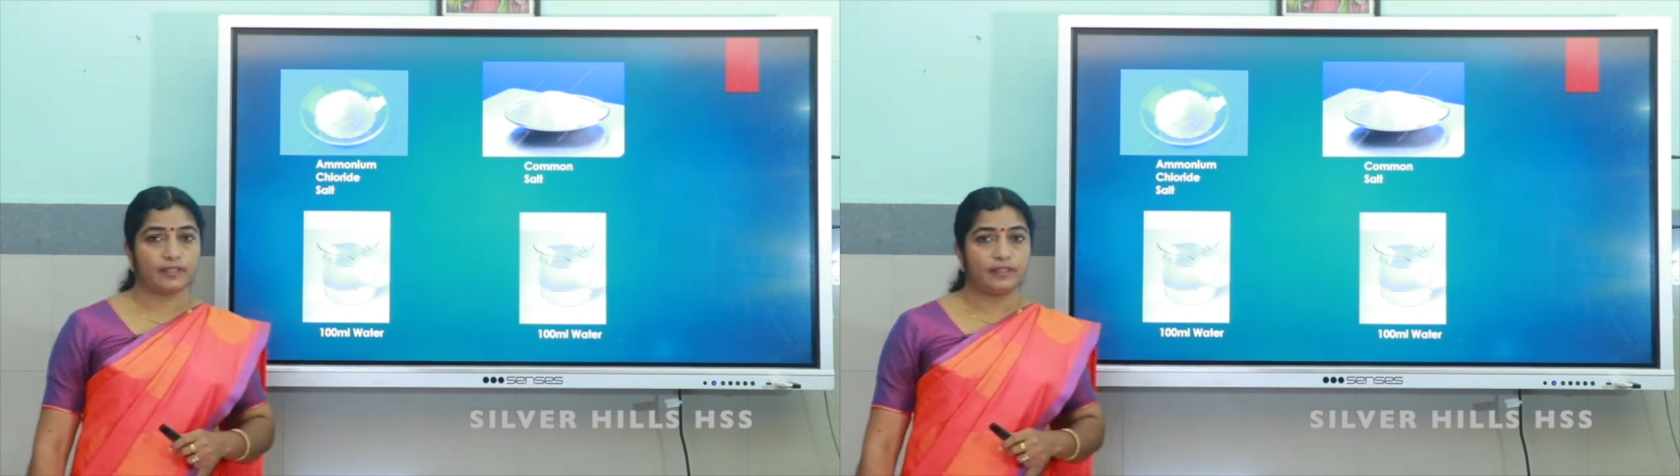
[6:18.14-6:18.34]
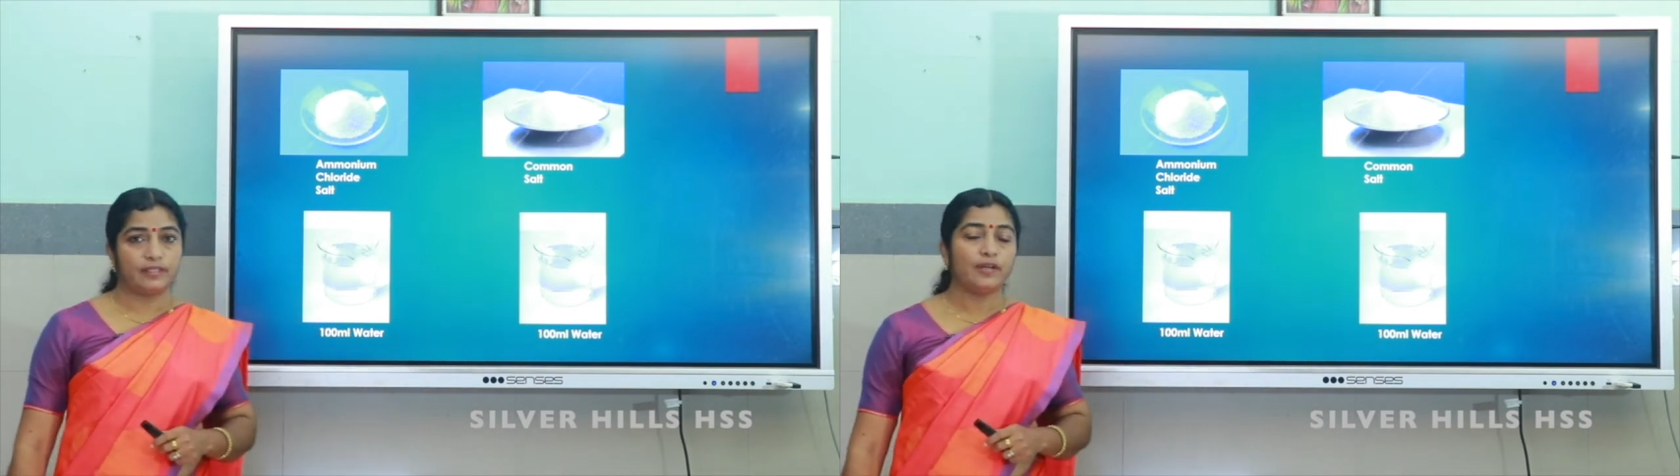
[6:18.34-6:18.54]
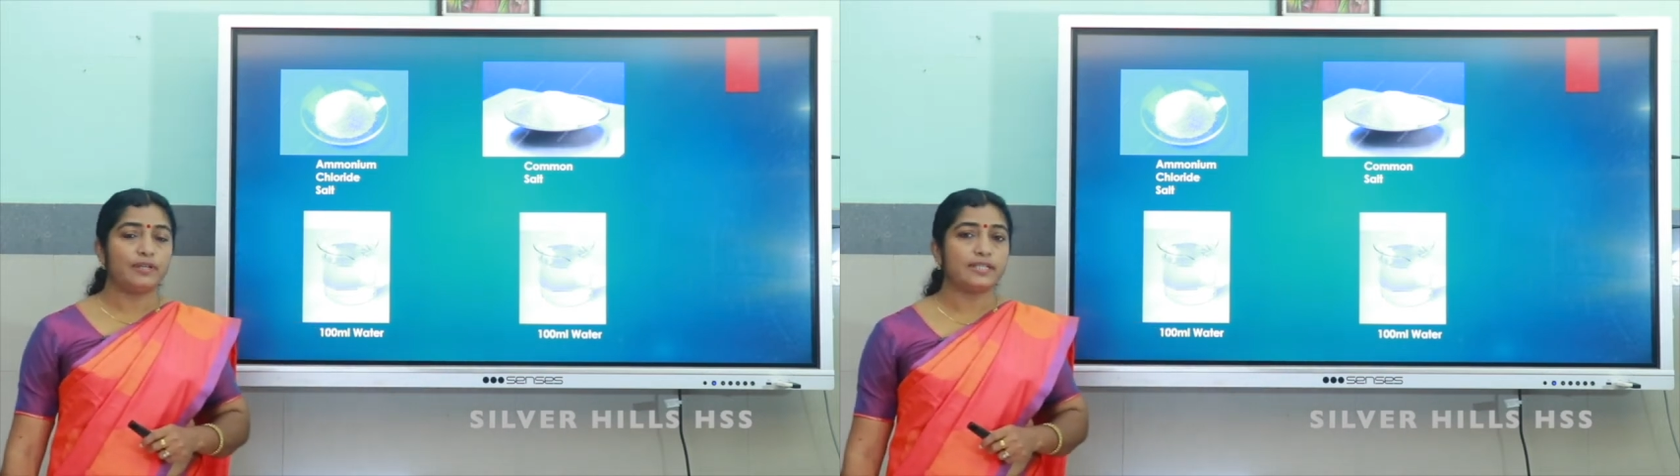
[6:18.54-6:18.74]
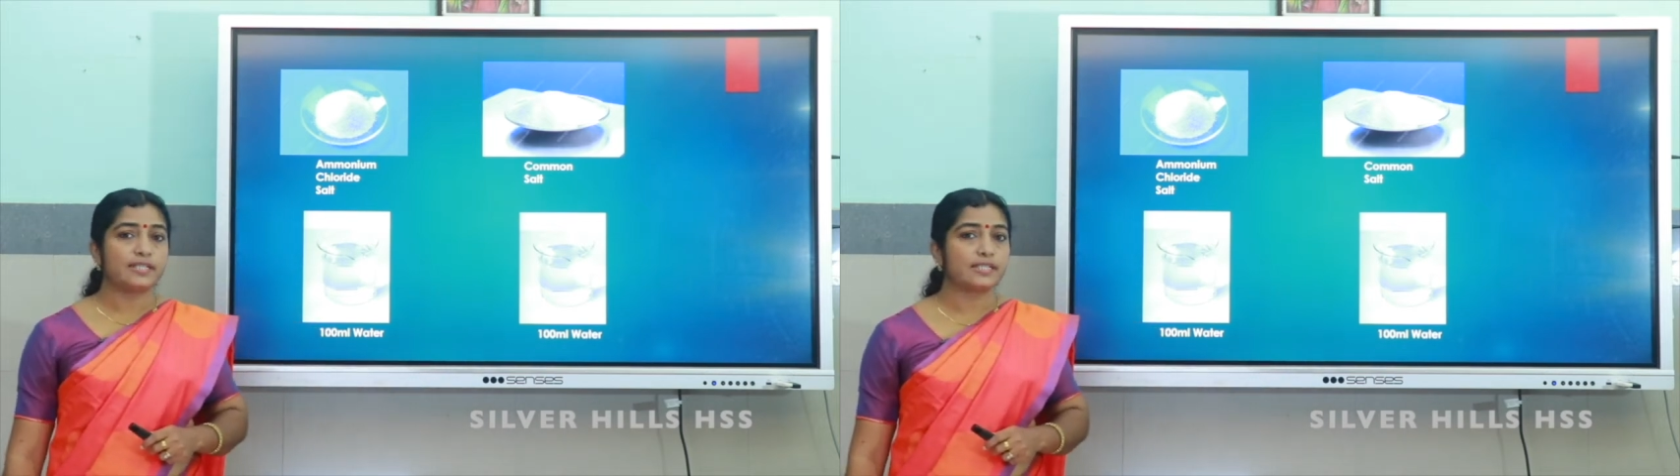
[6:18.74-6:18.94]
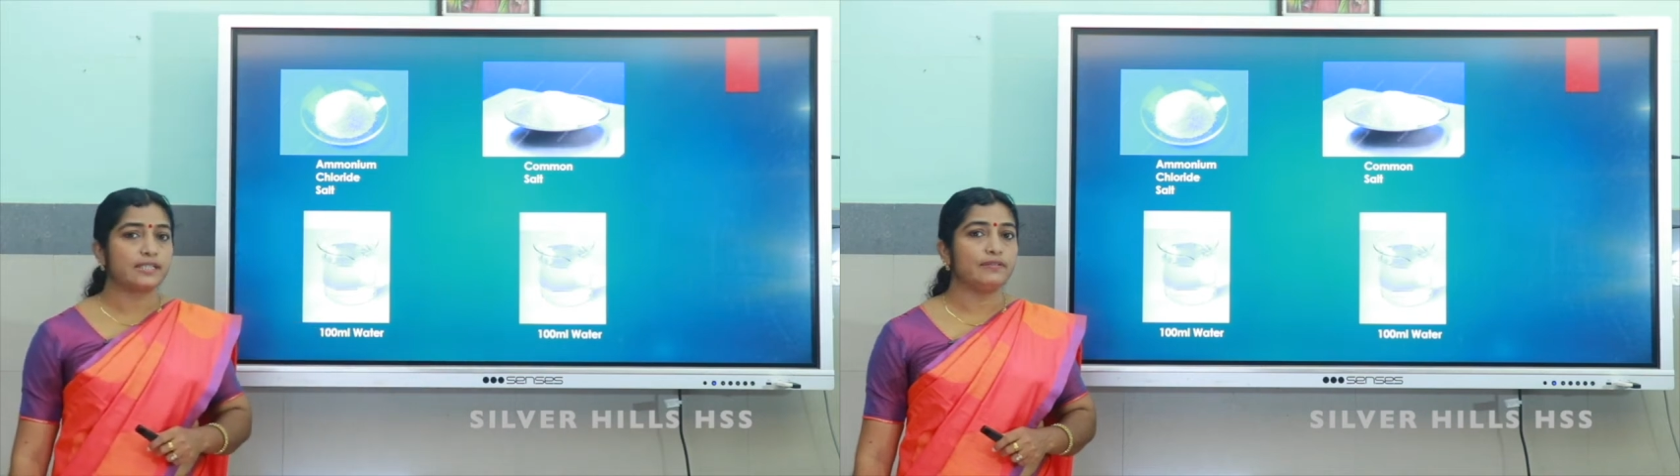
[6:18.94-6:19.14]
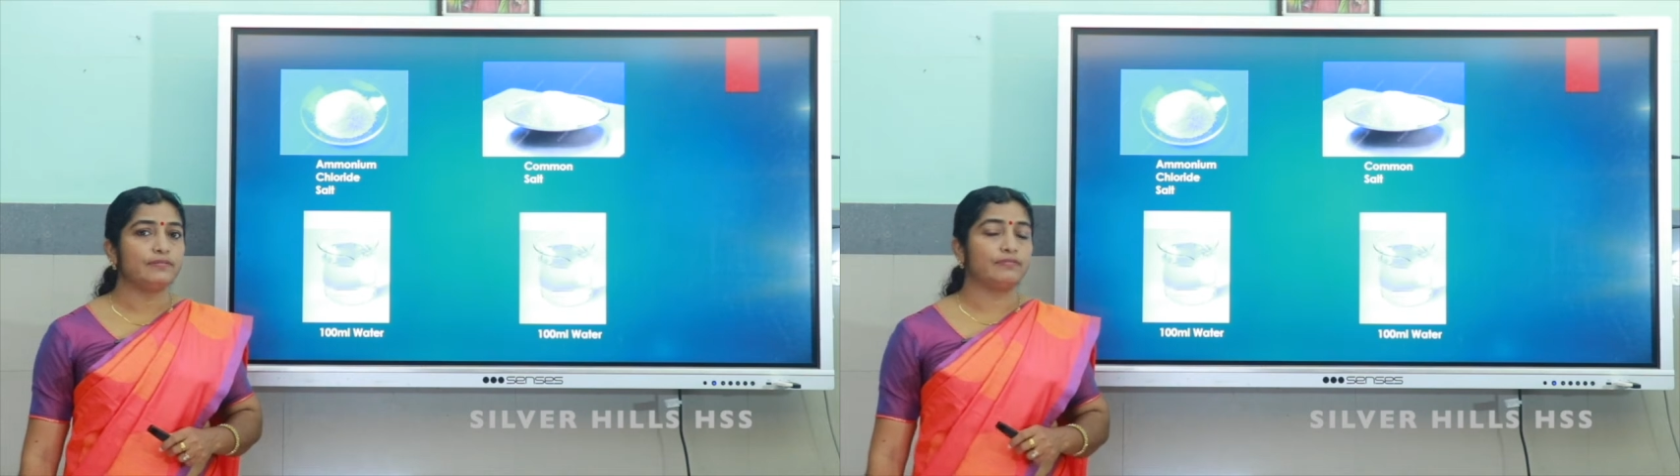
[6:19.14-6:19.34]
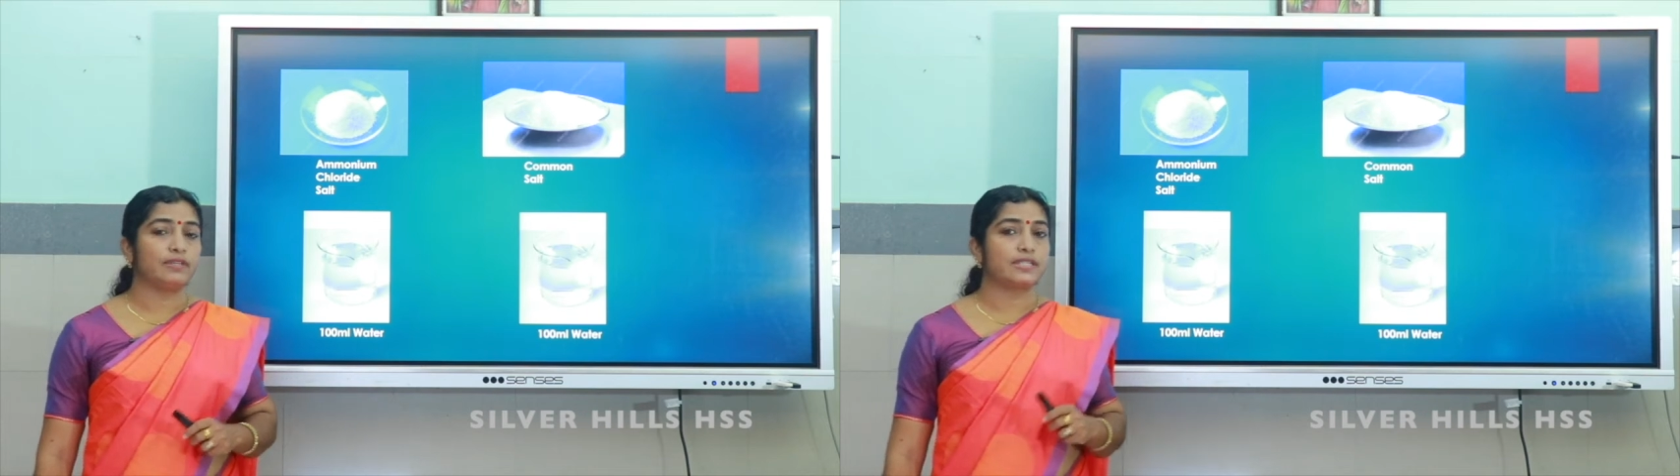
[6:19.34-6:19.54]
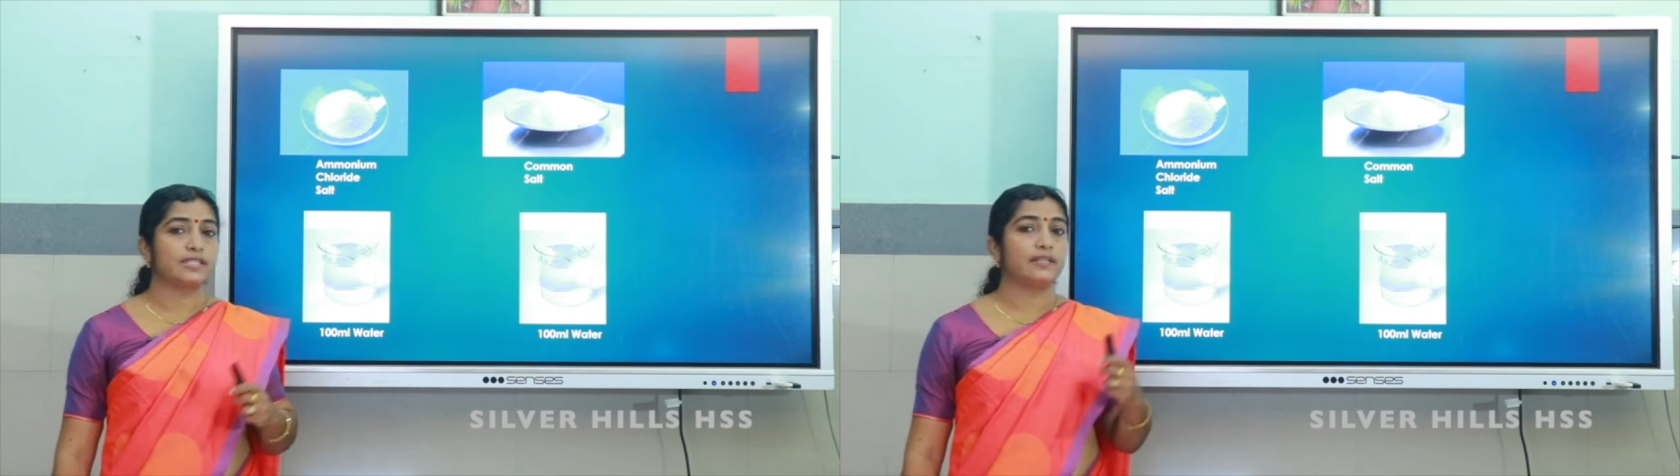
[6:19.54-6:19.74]
Now let us see
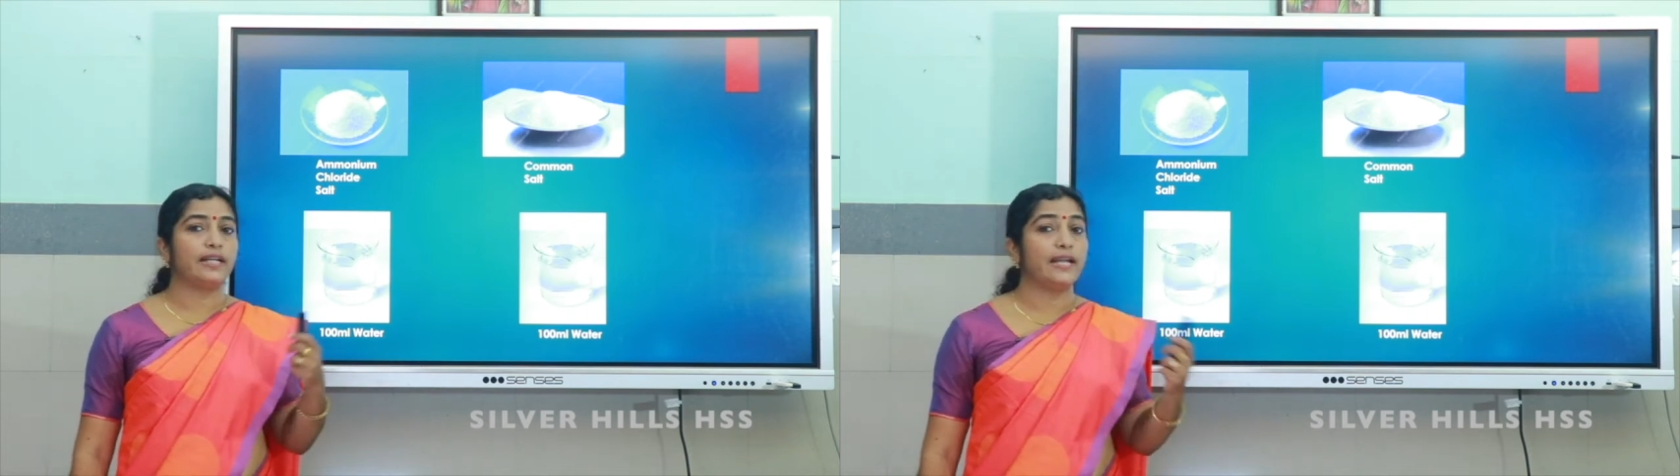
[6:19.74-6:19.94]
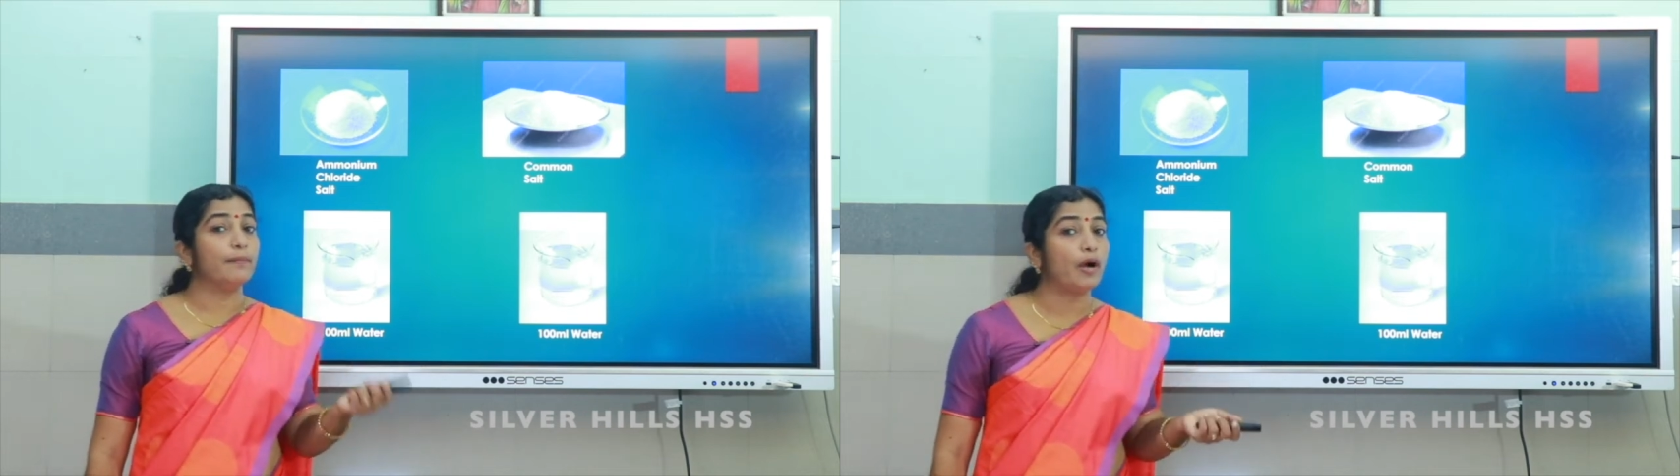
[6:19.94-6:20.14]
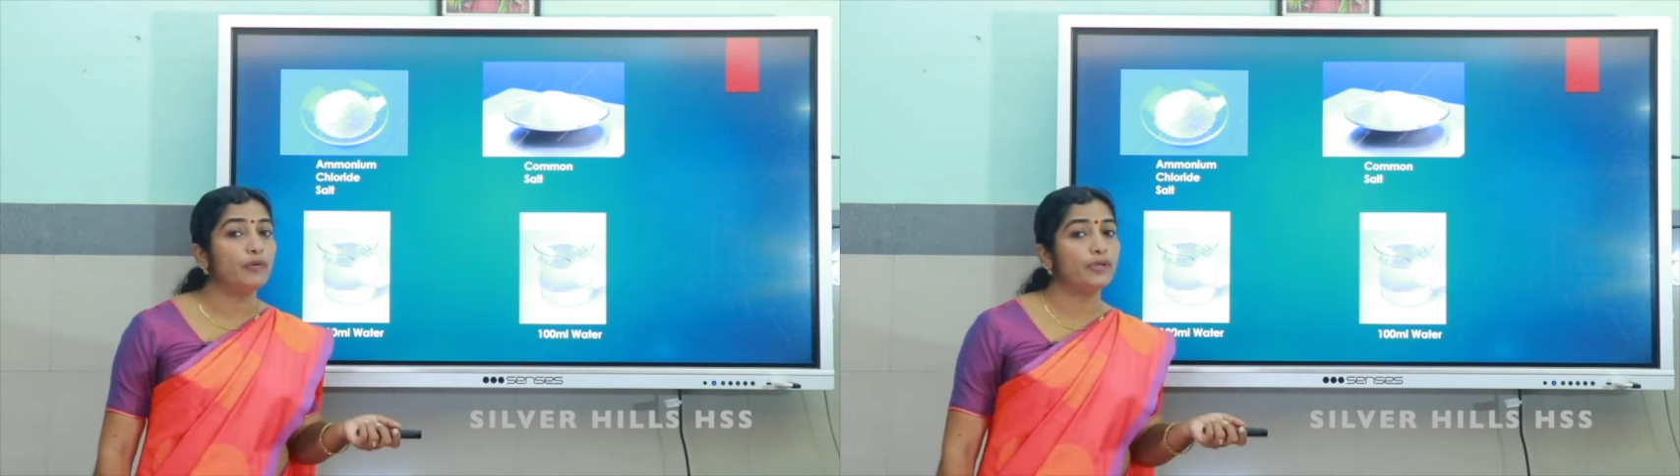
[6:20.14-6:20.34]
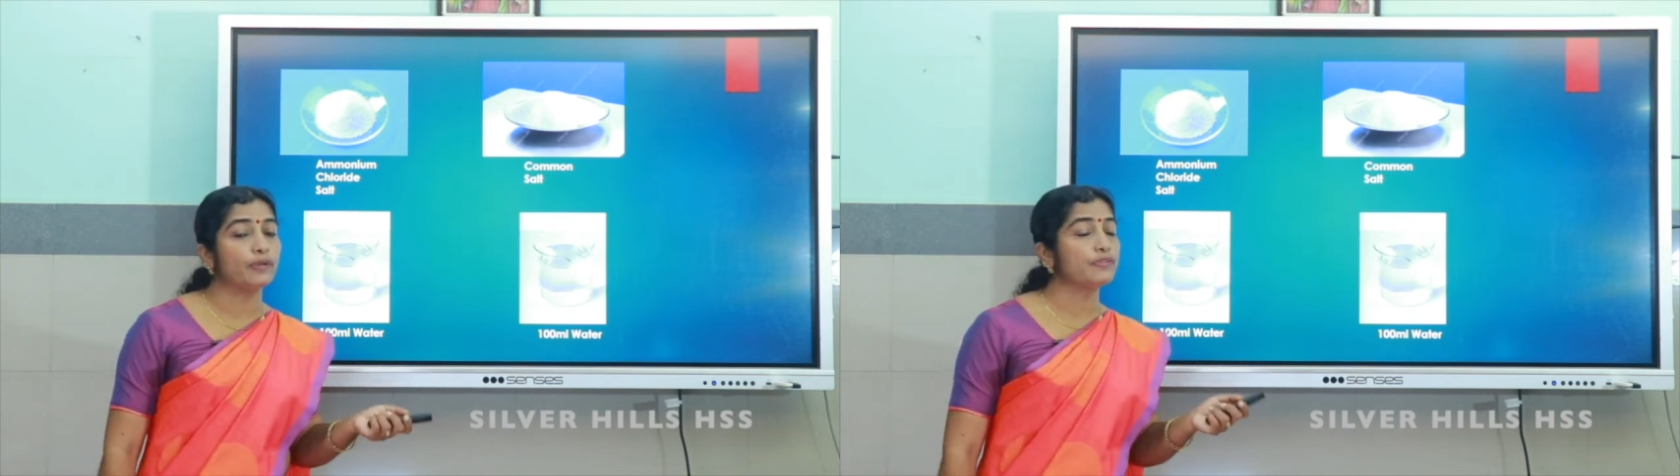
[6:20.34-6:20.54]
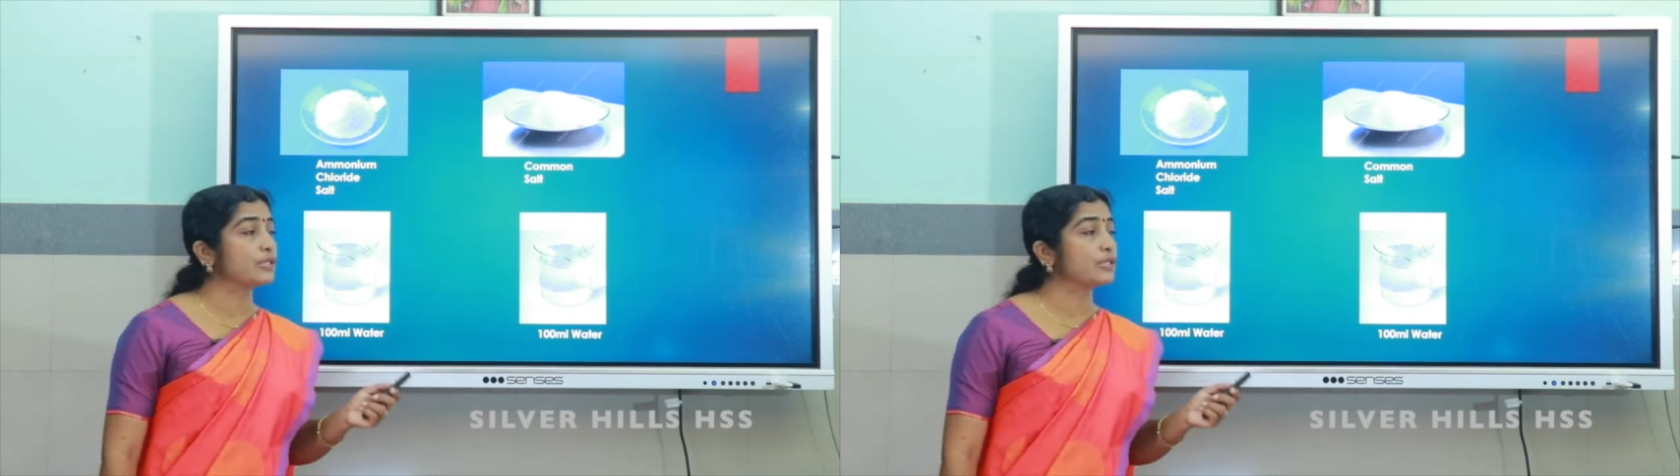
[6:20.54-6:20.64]
what is the amount of